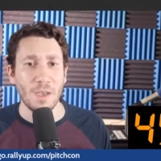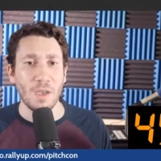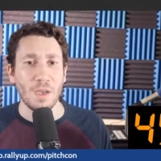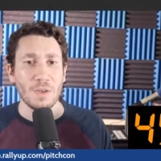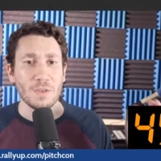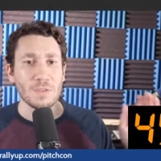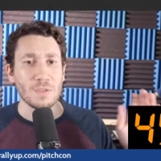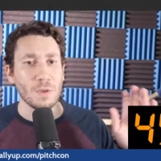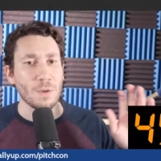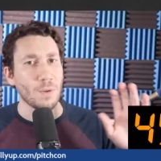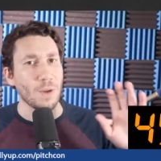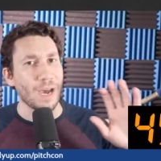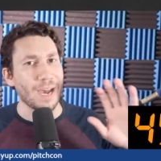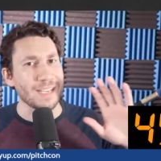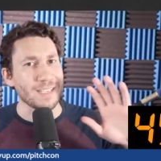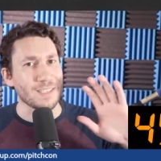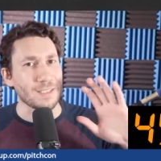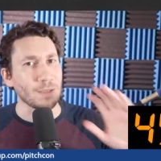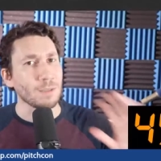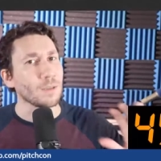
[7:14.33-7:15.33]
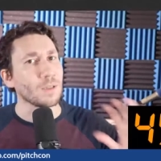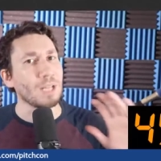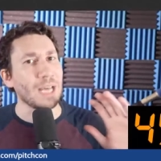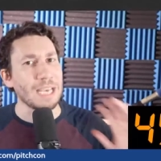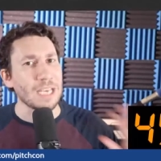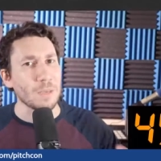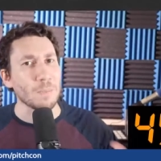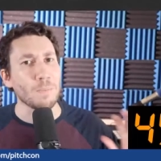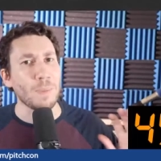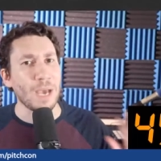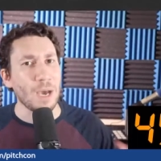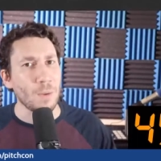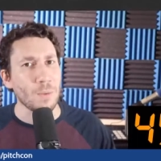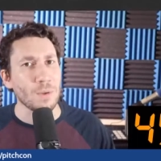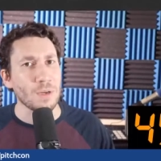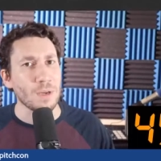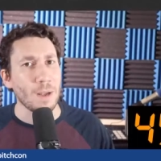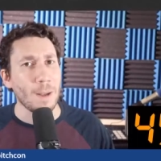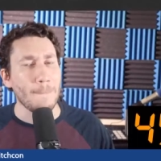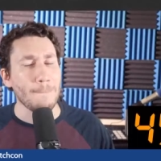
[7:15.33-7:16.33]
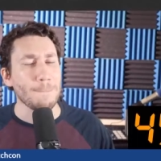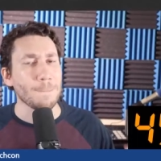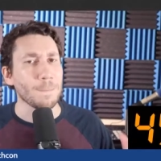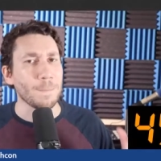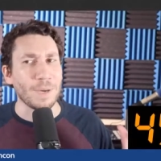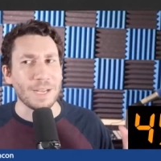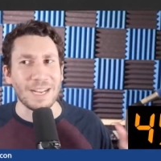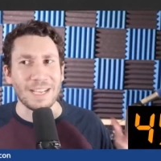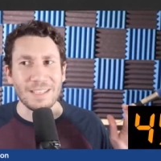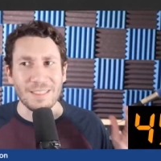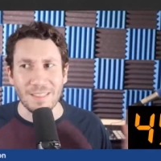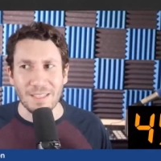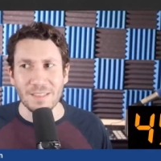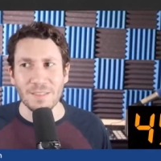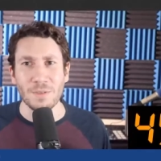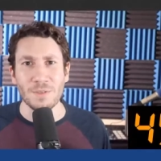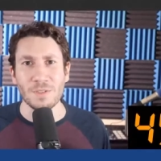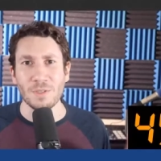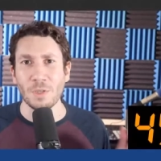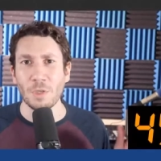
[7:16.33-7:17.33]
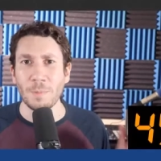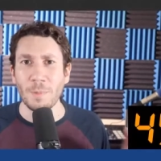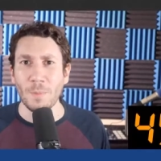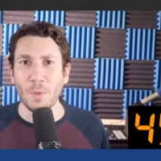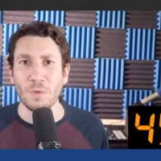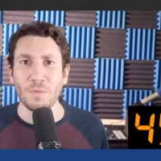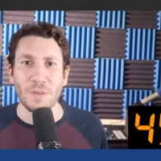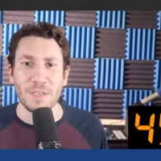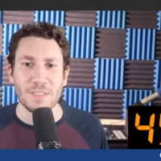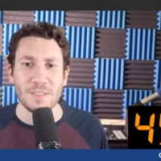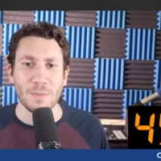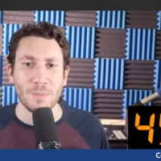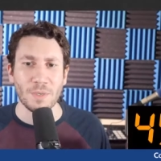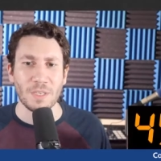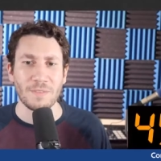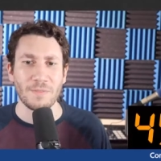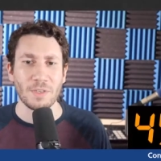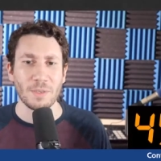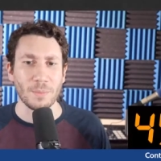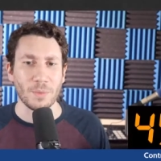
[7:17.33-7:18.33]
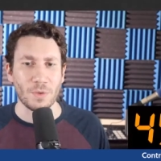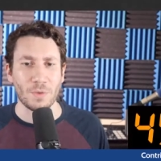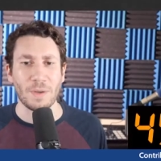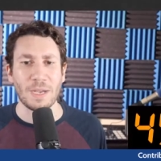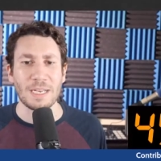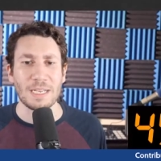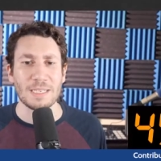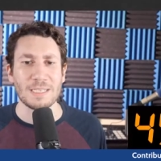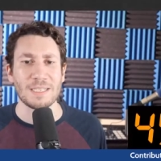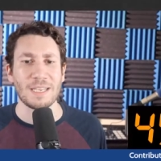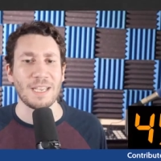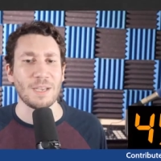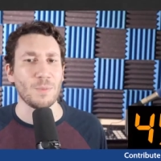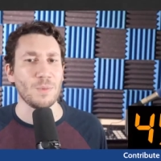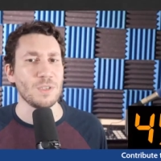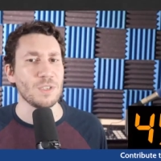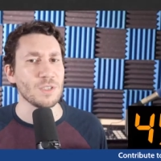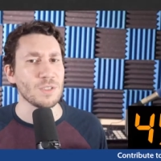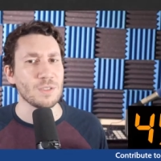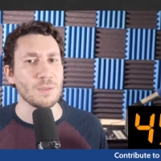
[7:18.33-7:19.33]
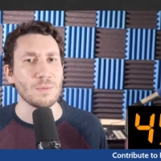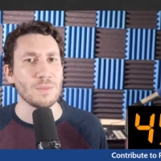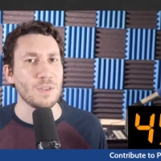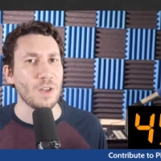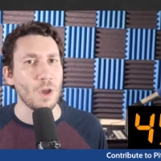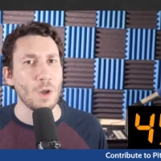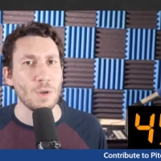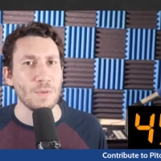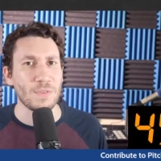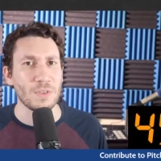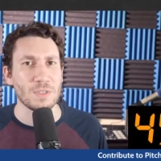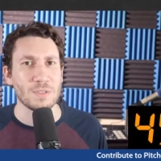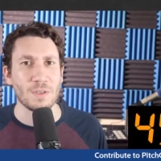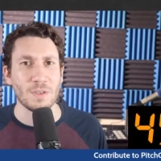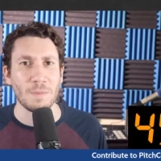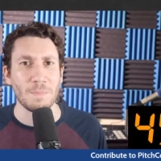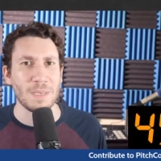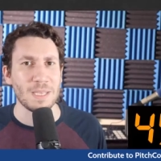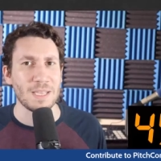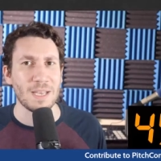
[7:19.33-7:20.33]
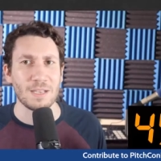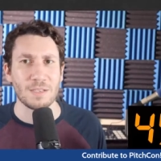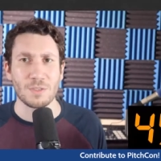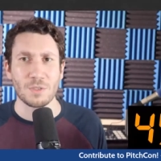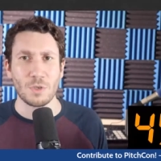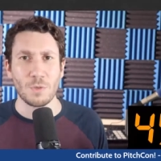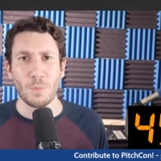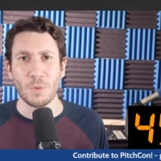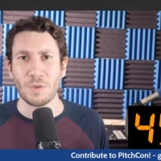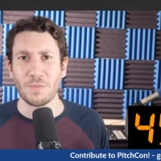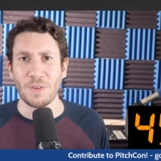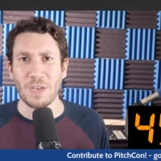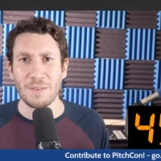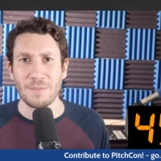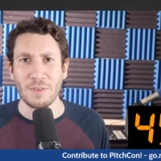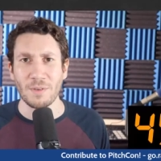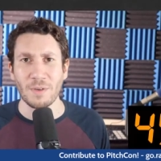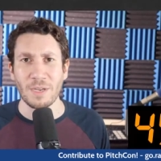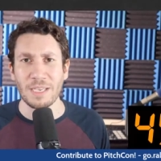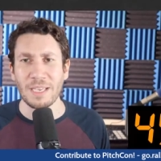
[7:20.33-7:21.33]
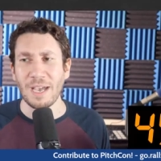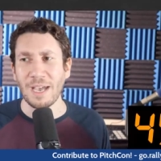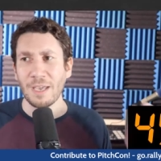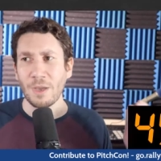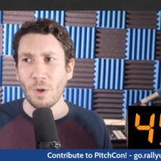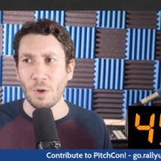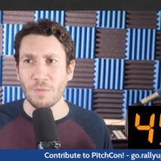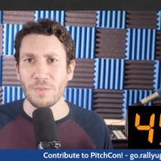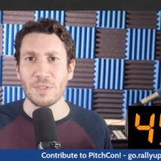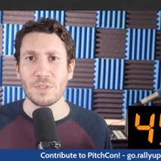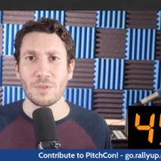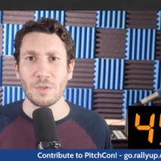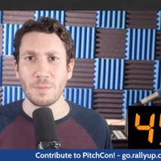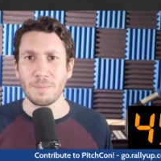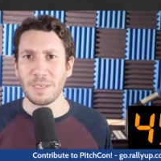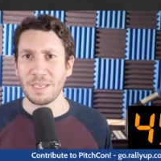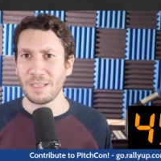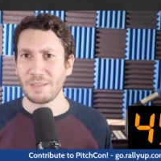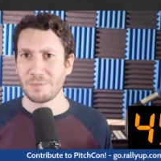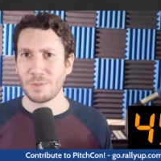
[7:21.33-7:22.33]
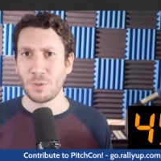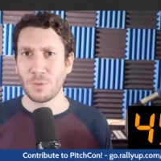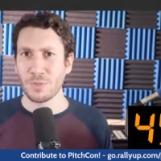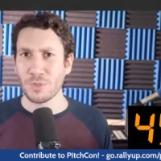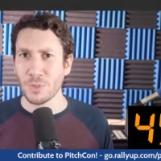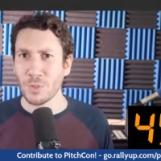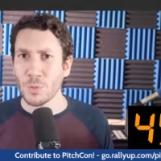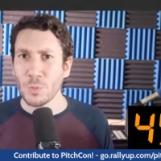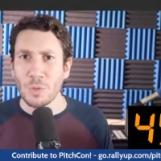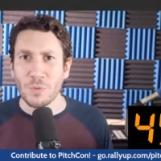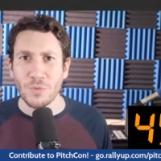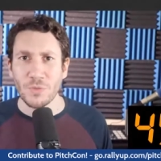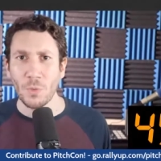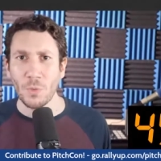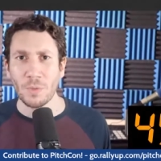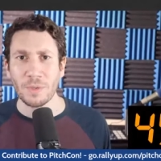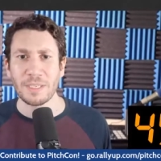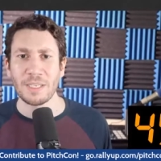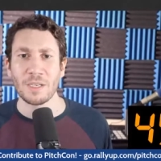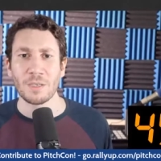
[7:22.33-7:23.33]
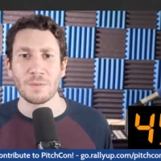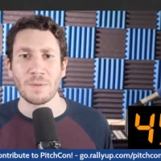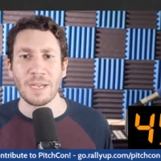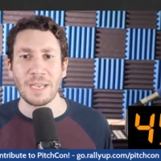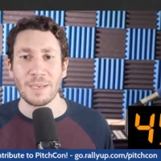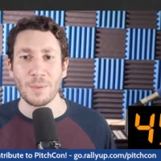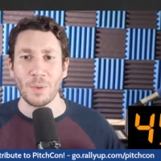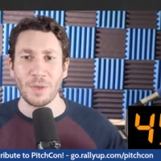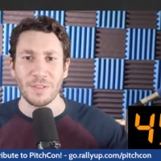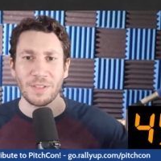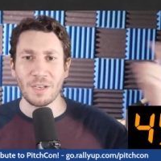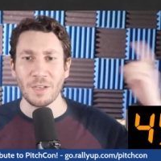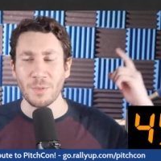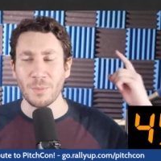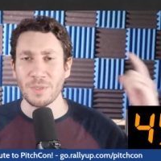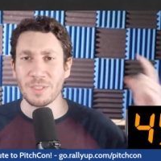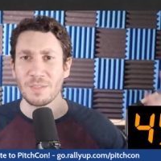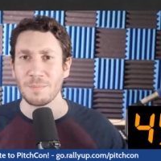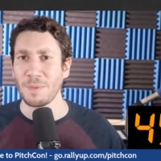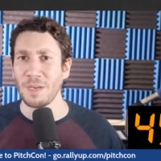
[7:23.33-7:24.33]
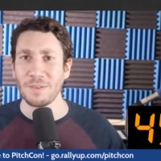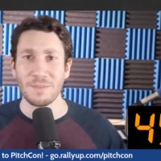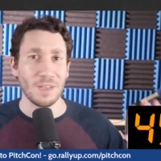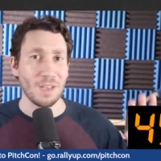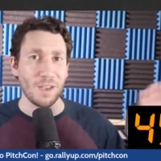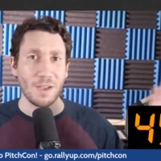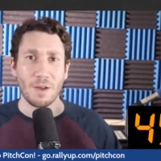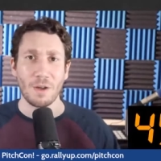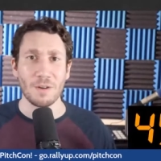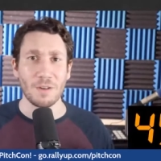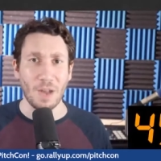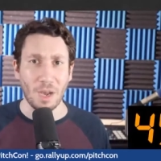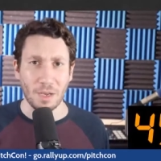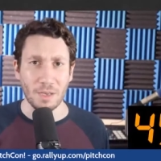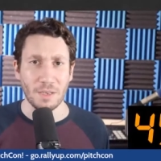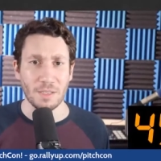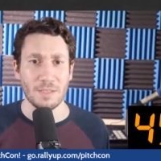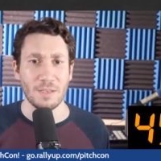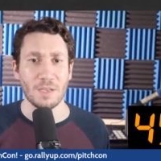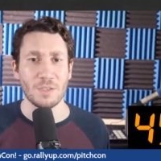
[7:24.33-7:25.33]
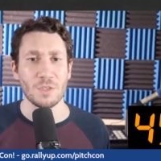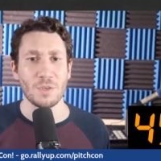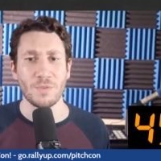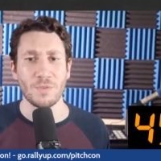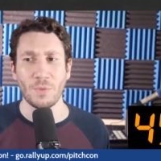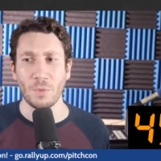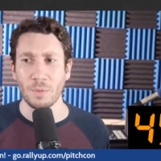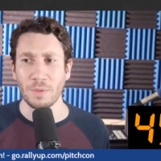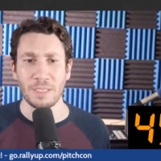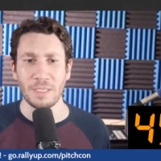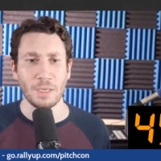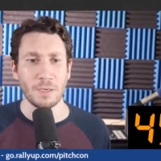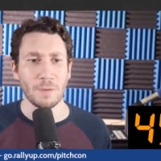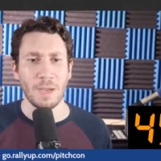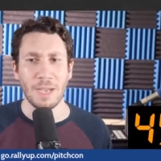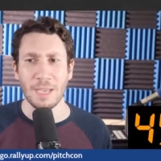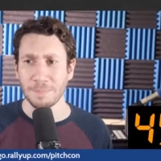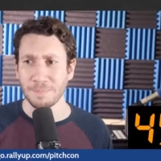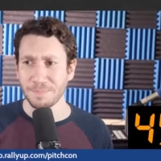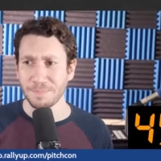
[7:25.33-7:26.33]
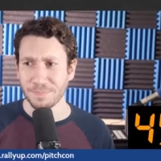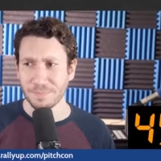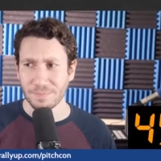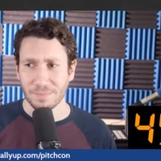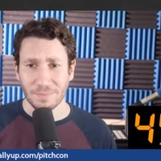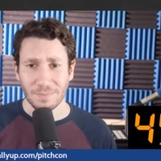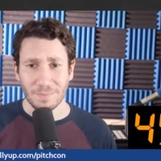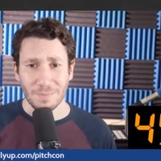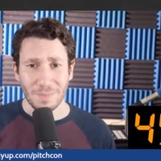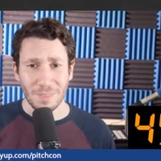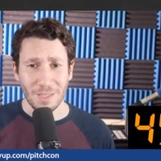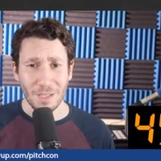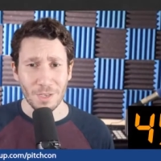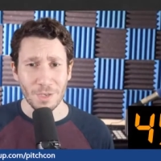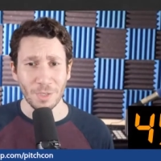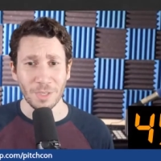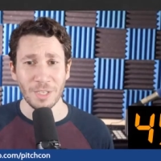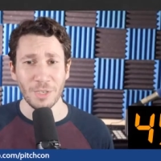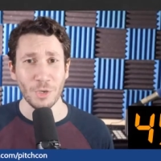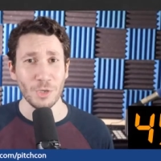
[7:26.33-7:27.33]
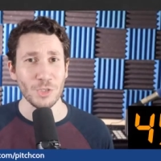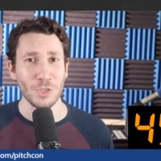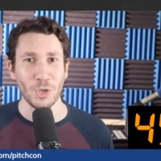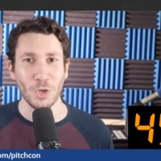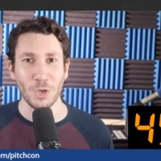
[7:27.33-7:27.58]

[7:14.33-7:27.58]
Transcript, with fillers: So I still like Bauer but I think there's a little bit more risk than we're giving him credit. And we just don't know if he's going to be that 2.5 ERA guy or if he's going to be closer to a 4 ERA, while the other ones above are not going to touch a 4 ERA. Clayton Kershaw,